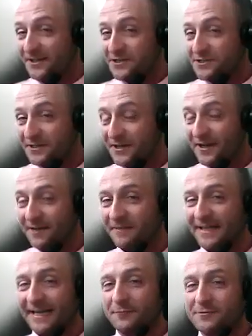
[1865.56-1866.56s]
a t-shirt
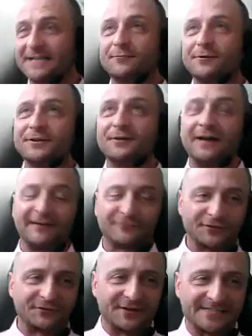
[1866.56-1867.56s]
on, but then I was like, well, no, I
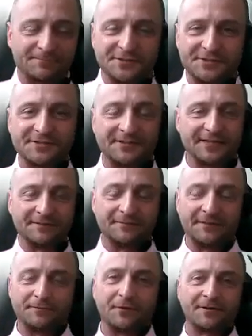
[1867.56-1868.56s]
have to dress up just a
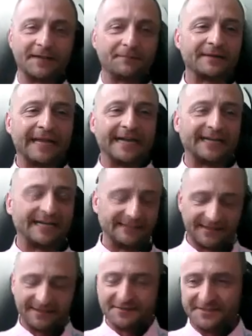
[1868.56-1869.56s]
little bit more, and I'm glad I
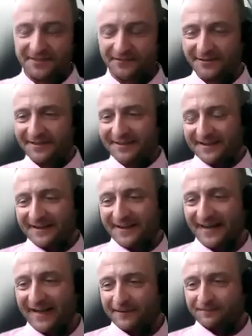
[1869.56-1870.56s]
did. So,
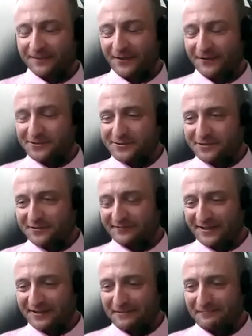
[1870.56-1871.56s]
you
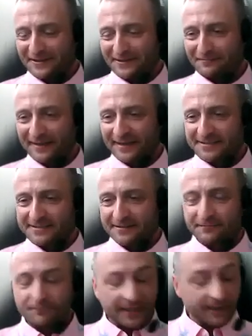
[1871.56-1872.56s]
deserve nothing but the
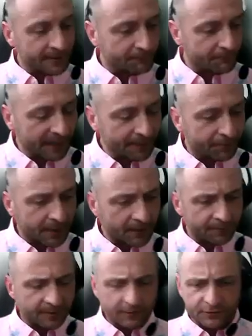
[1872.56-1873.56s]
best. But my
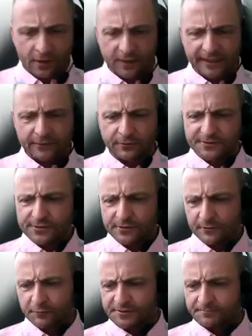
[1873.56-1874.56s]
barber looked all like
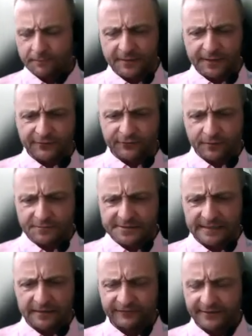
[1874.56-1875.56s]
concerned, was mumbling to
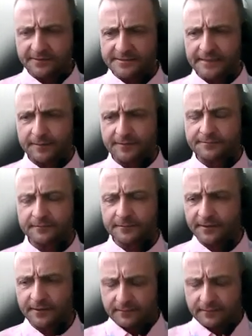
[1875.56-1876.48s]
himself. He didn't seem